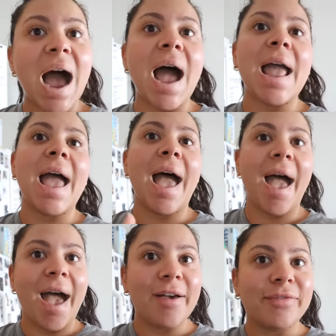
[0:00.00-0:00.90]
I
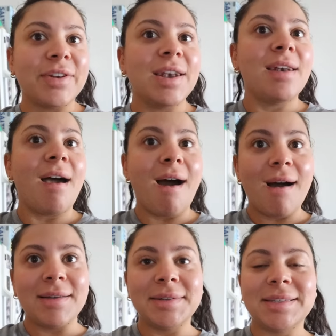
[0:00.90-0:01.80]
have
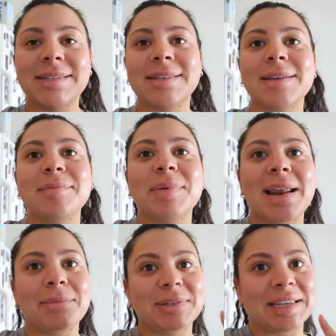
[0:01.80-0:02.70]
not been
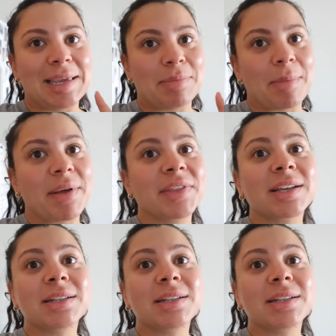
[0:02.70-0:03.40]
able to keep up on the